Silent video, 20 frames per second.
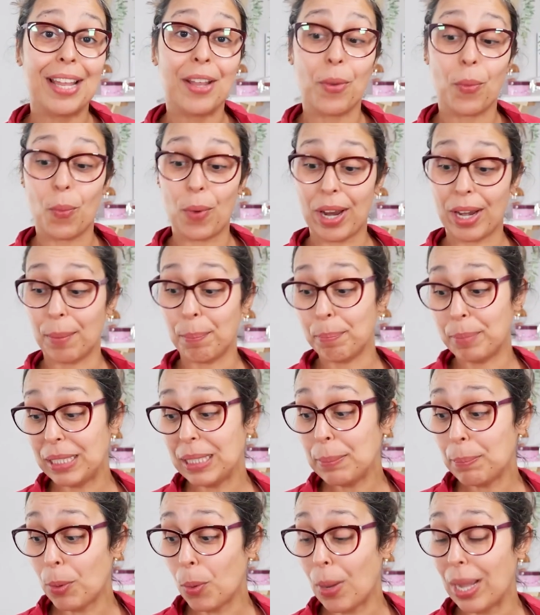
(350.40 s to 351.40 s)
where
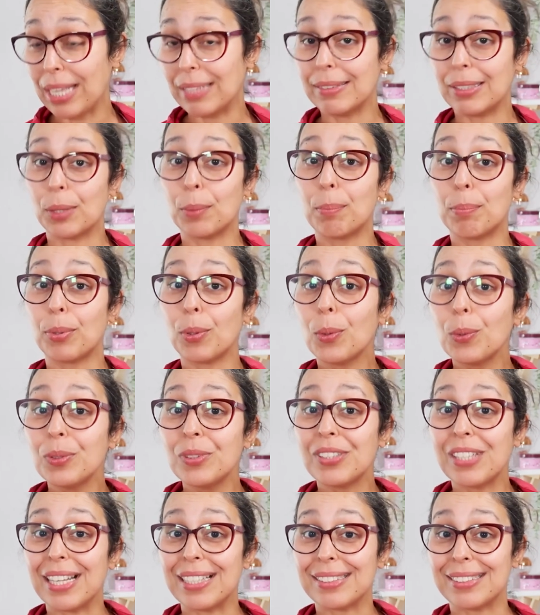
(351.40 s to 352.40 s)
people and their
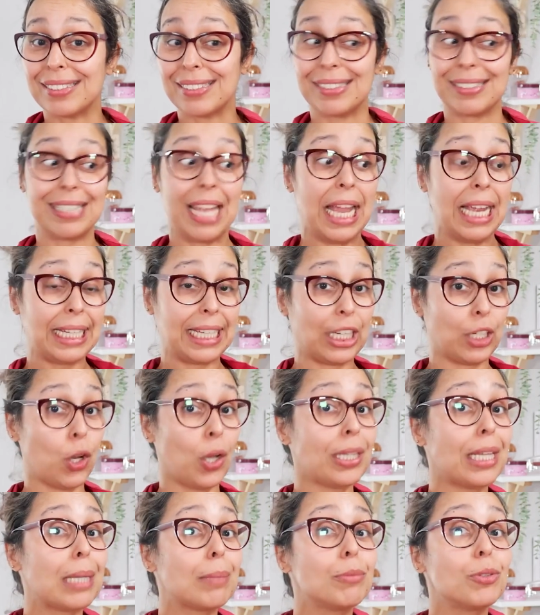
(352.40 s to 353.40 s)
processes
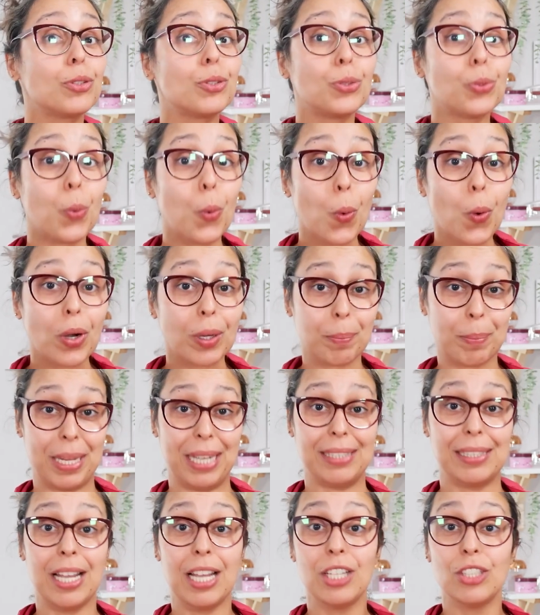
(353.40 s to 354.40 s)
cannot absorb
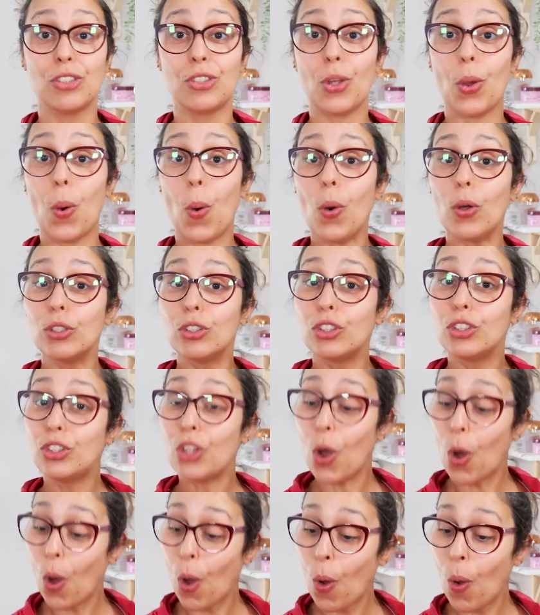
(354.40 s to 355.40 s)
it. So
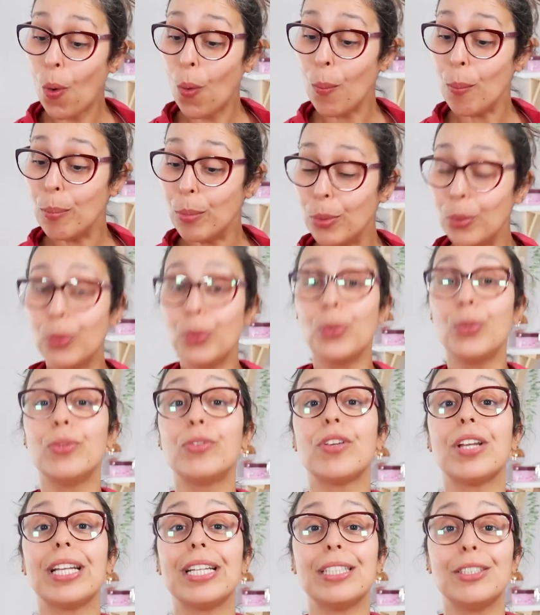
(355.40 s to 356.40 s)
don't
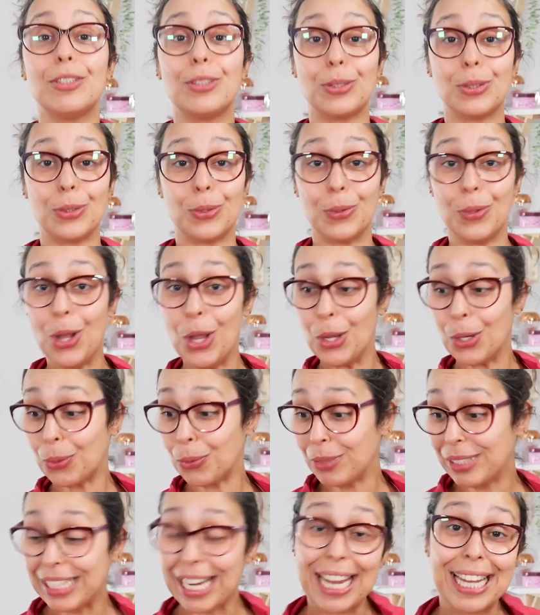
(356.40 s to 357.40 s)
move into
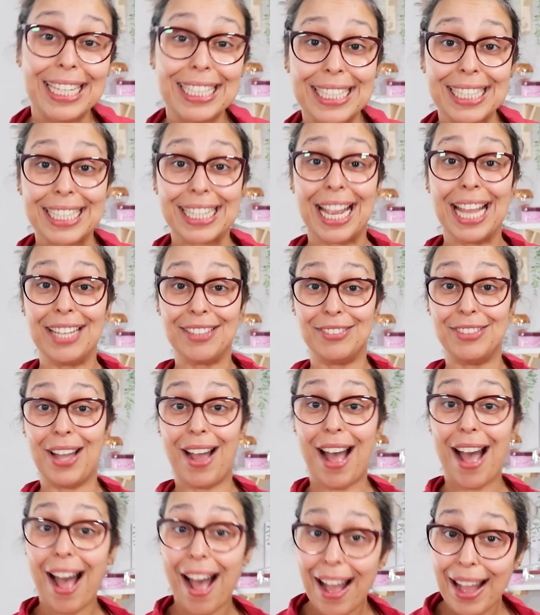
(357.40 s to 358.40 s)
creating the
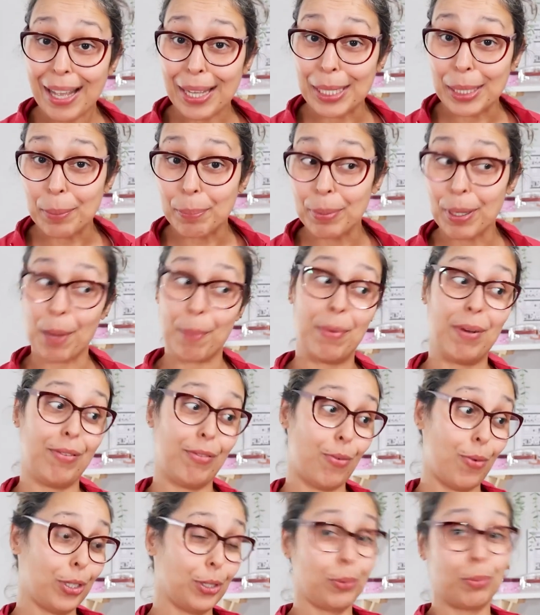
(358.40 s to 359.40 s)
hype
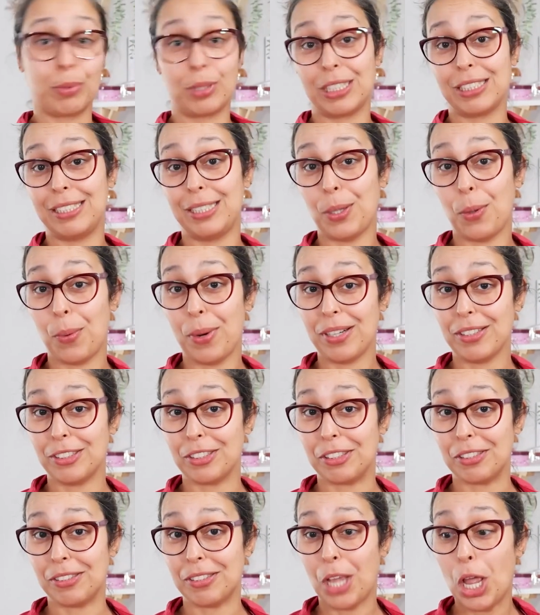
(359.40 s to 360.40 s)
before you bring the
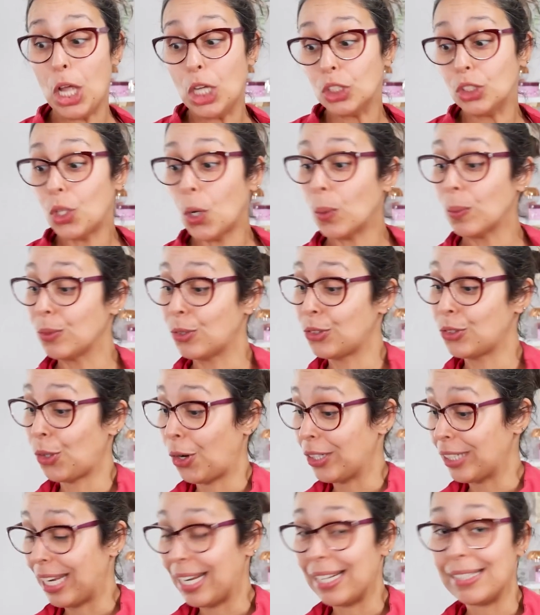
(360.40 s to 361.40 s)
awareness. Don't
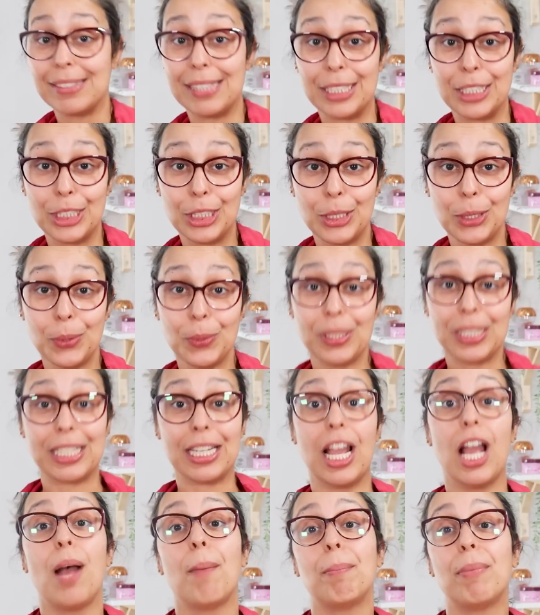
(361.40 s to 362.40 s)
start
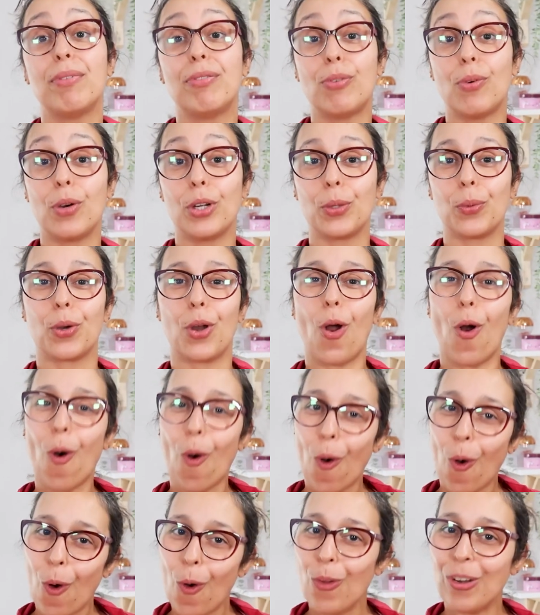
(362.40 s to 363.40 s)
executing before you are
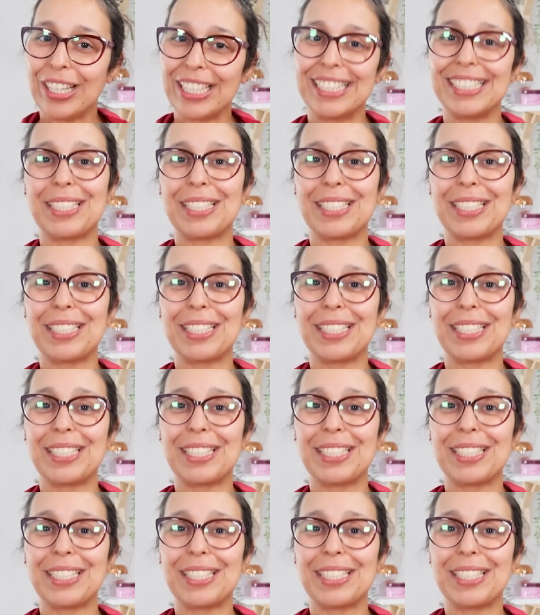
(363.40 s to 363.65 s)
all in